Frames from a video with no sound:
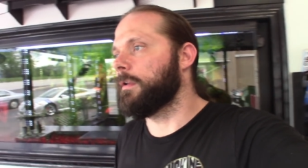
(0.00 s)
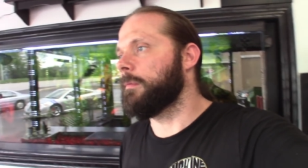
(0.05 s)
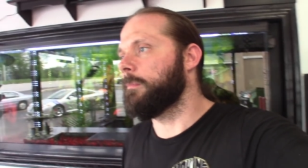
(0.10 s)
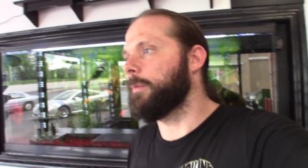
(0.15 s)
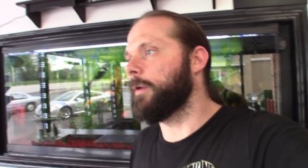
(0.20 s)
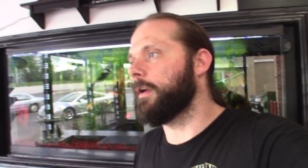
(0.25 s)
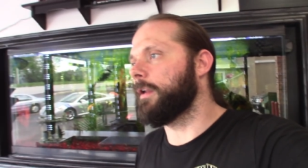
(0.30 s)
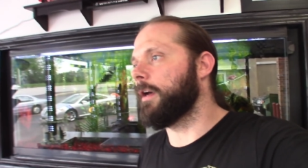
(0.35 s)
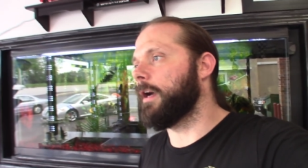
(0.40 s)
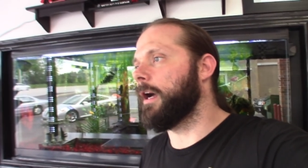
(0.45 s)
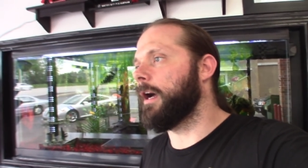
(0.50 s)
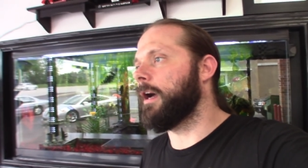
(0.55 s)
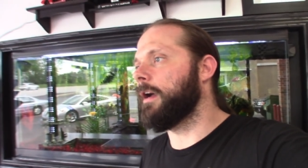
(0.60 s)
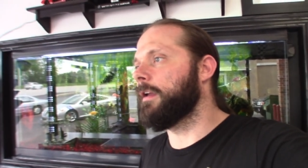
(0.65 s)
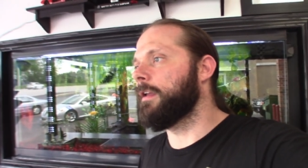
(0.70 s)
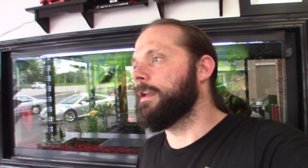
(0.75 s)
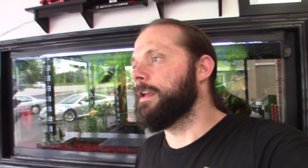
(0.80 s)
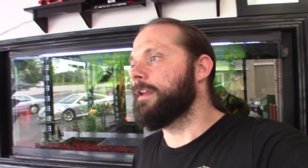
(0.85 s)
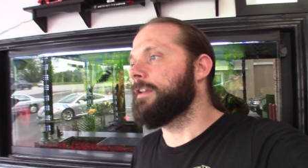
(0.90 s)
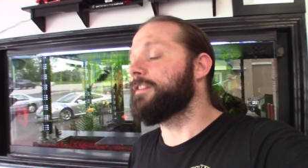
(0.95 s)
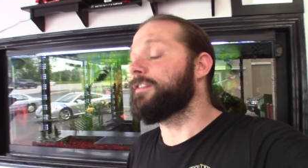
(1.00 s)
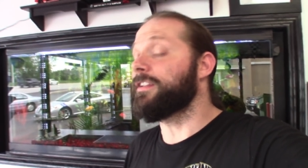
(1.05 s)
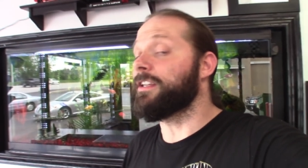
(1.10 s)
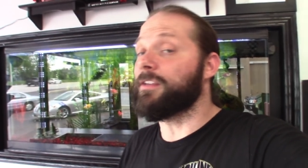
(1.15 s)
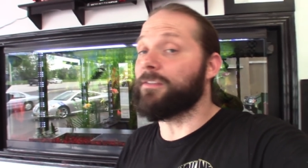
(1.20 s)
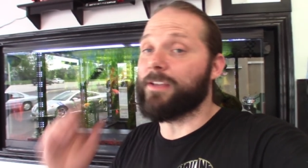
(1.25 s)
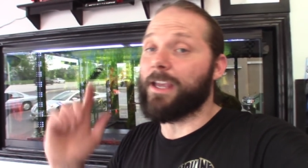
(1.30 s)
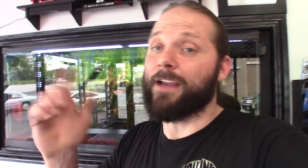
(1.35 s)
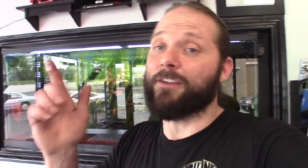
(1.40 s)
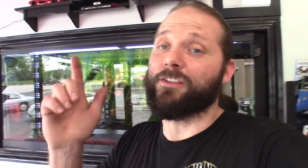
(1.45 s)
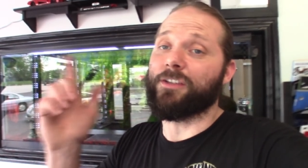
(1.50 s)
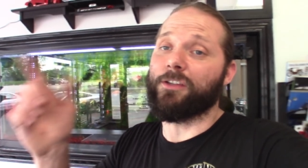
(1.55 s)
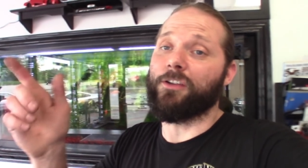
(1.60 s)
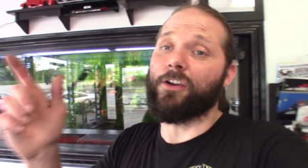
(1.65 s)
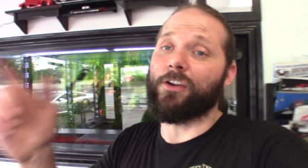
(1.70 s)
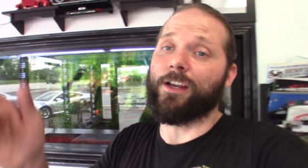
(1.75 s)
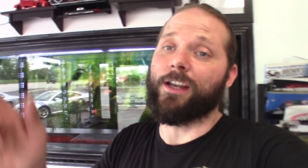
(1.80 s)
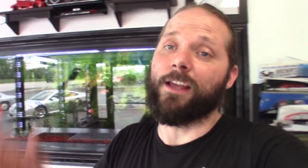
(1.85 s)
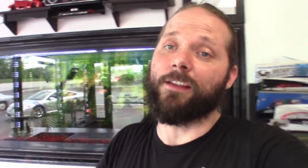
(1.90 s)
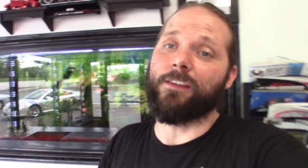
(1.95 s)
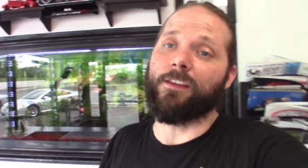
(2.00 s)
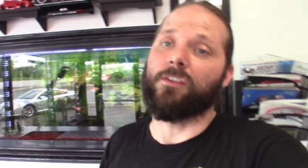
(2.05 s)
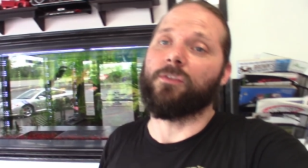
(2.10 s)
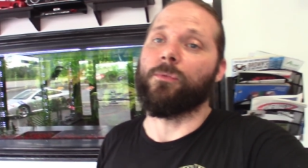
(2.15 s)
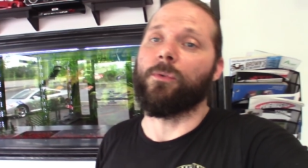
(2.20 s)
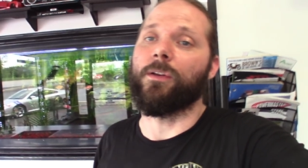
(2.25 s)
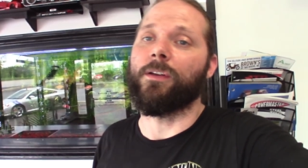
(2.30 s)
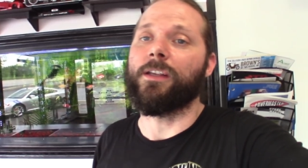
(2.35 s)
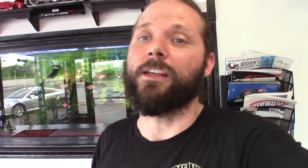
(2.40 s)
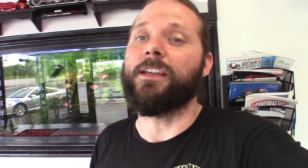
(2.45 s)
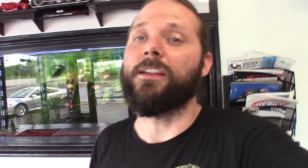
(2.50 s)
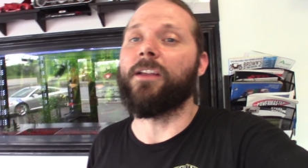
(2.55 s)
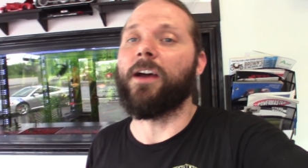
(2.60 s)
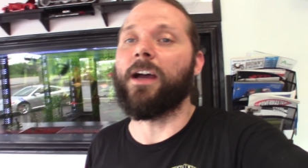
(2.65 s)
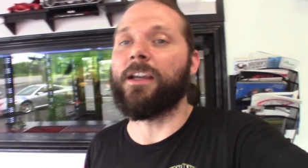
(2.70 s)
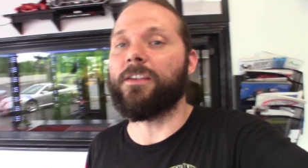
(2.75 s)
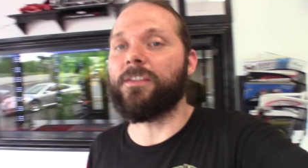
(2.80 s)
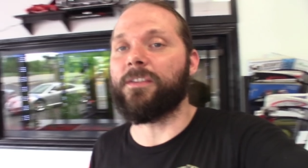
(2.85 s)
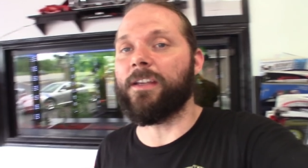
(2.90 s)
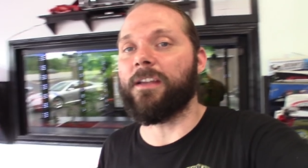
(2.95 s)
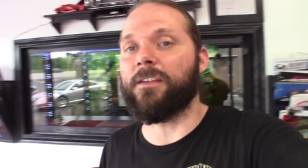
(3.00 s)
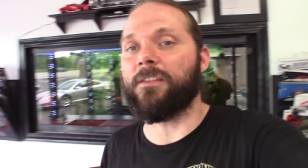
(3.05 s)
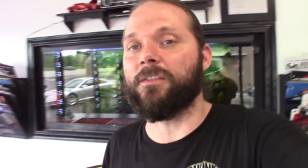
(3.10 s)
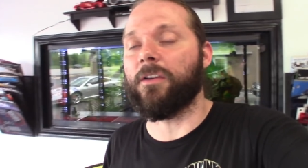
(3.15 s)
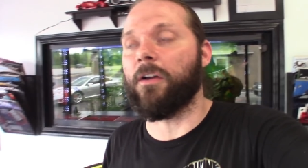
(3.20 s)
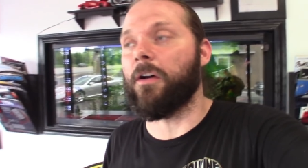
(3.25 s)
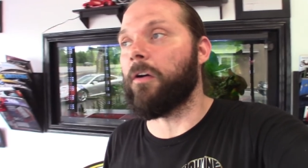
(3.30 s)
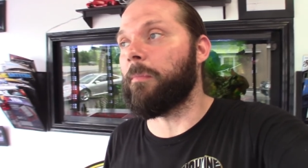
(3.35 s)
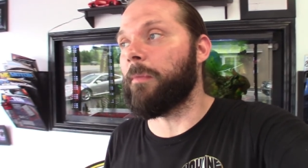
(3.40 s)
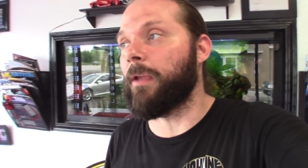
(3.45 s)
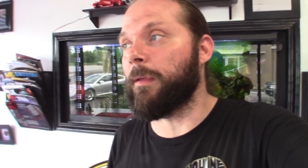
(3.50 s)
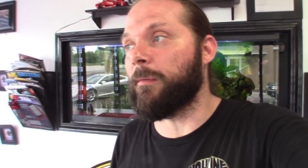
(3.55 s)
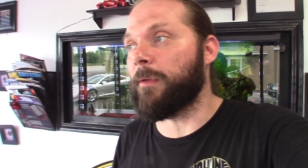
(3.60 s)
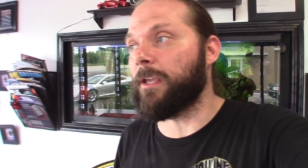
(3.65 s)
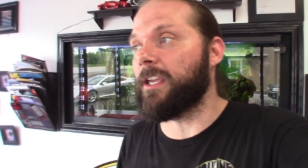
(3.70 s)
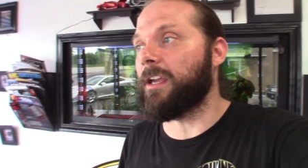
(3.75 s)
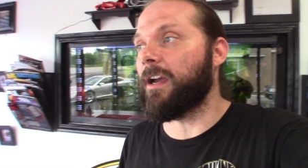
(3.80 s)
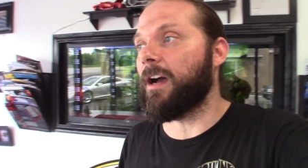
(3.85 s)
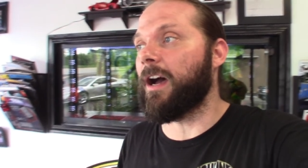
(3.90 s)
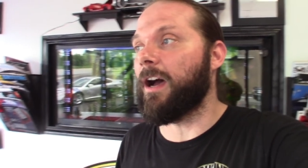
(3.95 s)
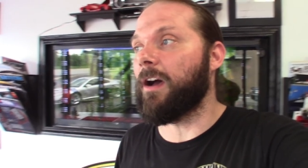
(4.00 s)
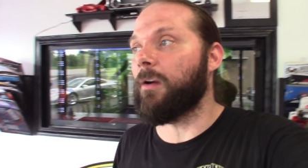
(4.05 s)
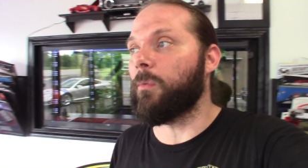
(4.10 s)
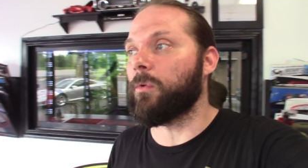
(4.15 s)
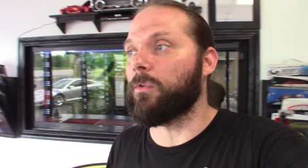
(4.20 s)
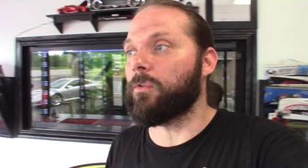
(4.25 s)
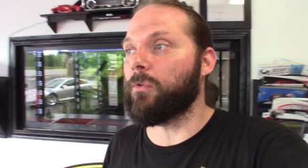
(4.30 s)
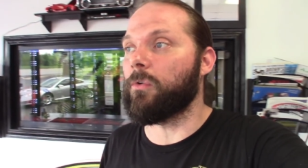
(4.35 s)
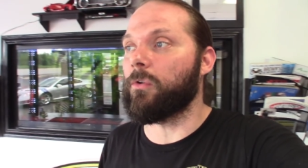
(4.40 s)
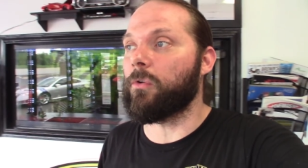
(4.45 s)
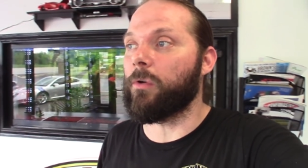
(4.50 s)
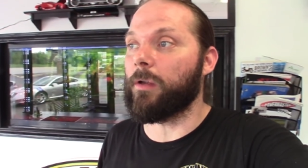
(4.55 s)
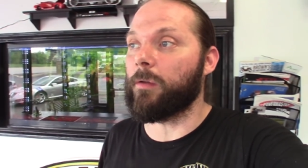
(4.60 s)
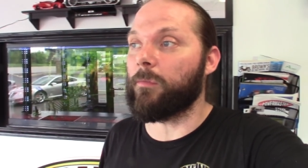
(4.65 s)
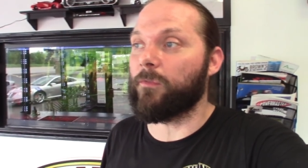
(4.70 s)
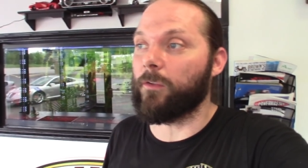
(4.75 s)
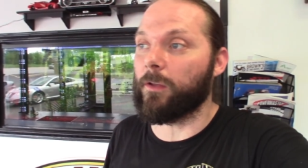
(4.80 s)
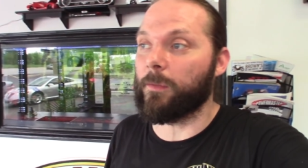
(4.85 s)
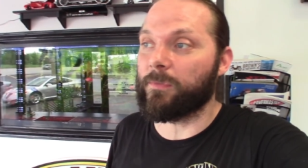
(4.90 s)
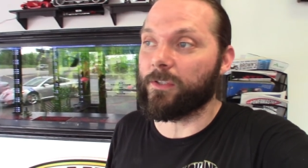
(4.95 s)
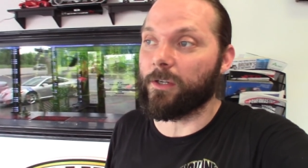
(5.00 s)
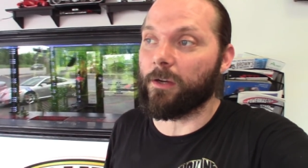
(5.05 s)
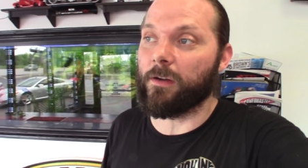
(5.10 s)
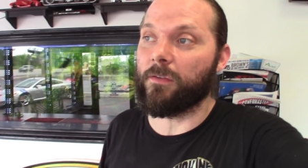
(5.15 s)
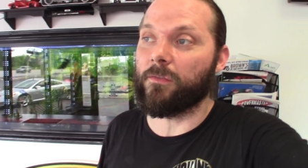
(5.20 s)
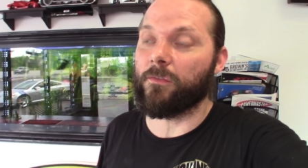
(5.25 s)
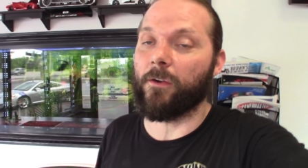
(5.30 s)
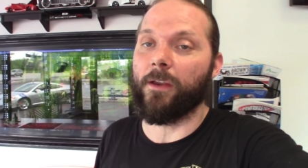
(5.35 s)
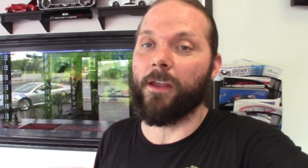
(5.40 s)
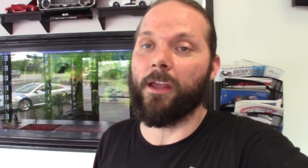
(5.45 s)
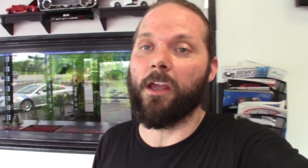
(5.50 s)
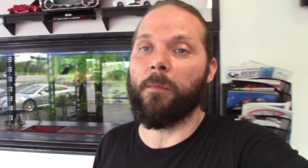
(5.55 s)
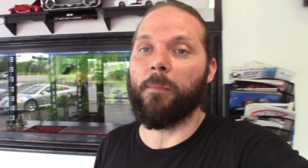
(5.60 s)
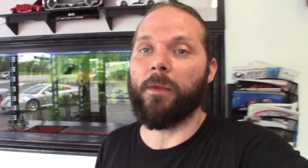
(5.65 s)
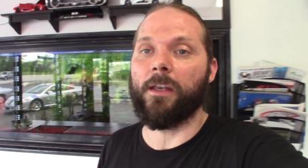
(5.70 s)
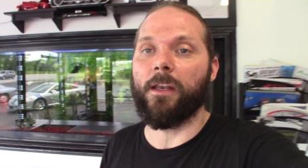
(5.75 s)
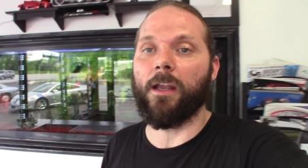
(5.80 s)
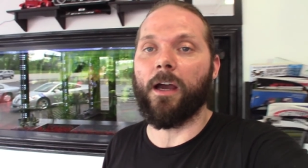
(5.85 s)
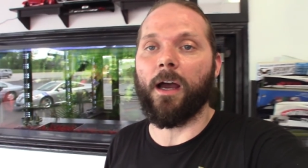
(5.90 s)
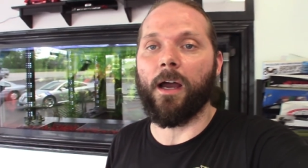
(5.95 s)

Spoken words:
But Steve's actually looking at this one. He likes it, so maybe we'll do a quick flip series for him and